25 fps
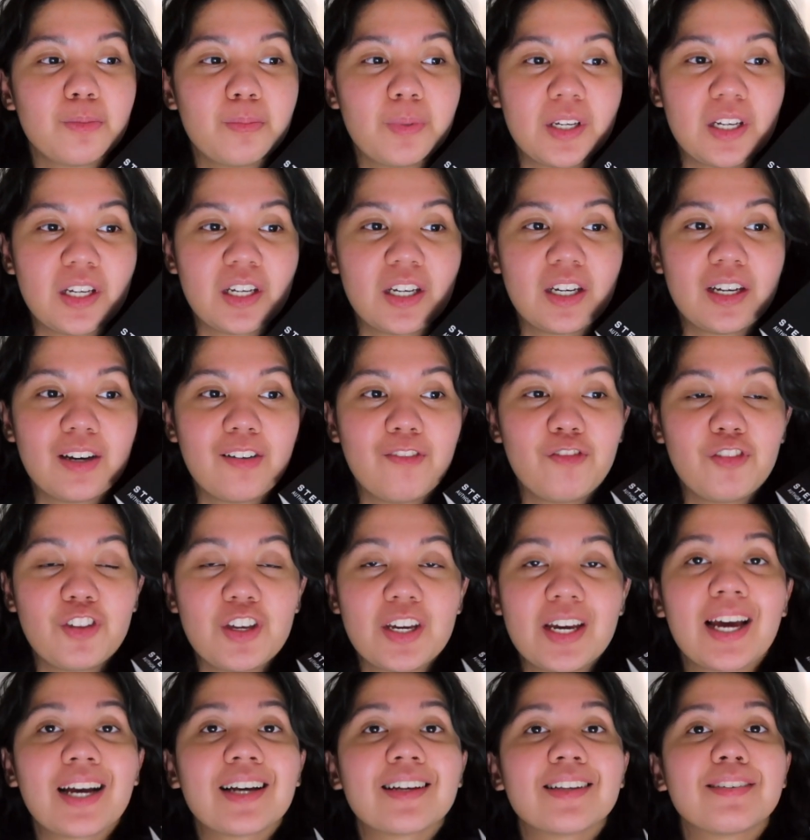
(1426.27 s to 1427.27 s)
be
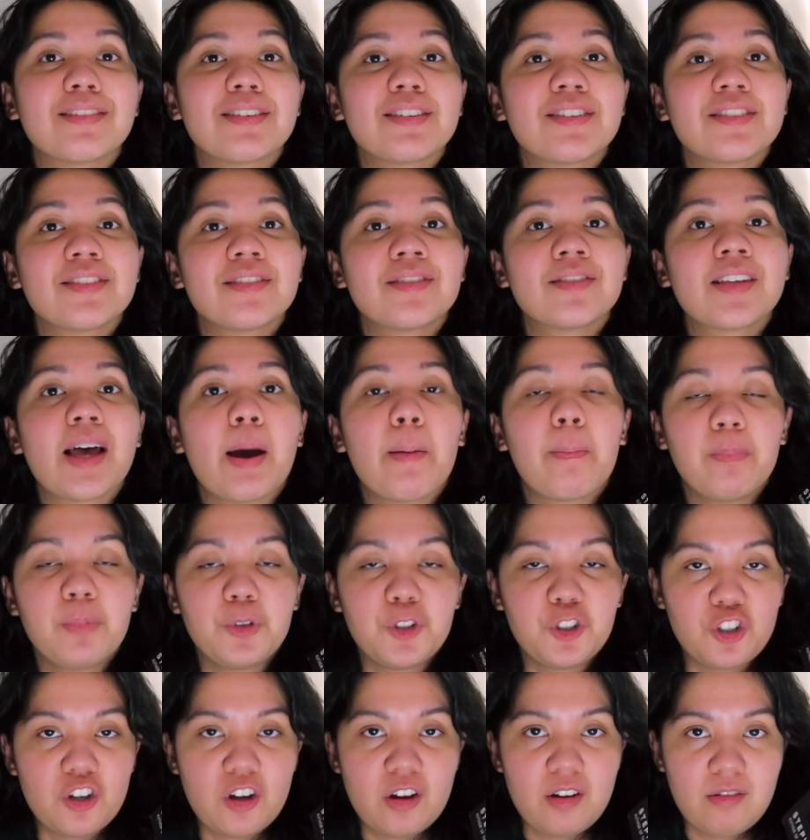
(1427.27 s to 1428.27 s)
the
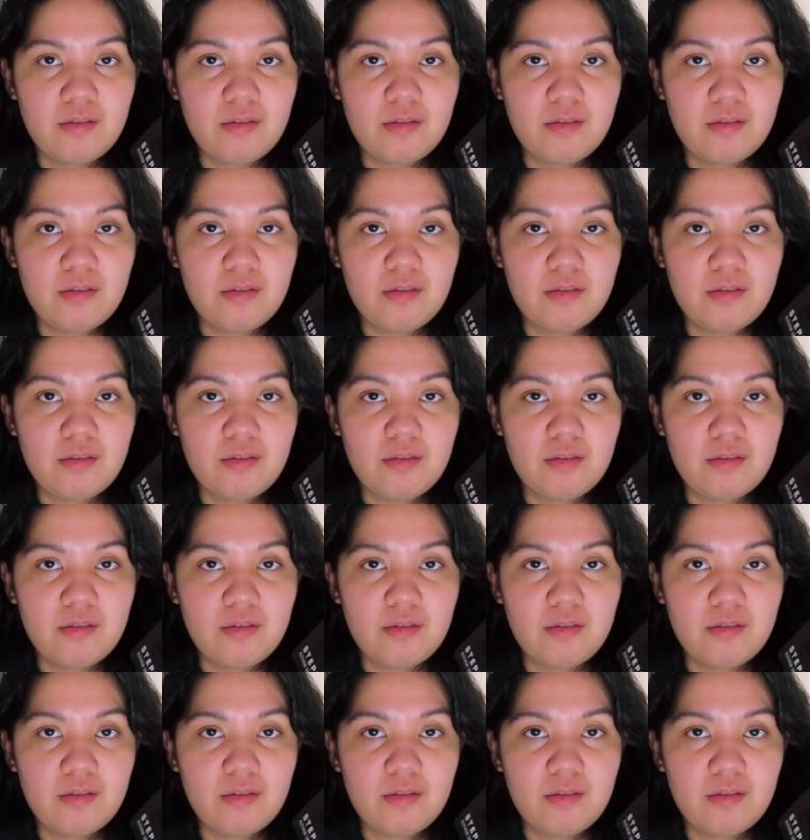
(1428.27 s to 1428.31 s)
exception.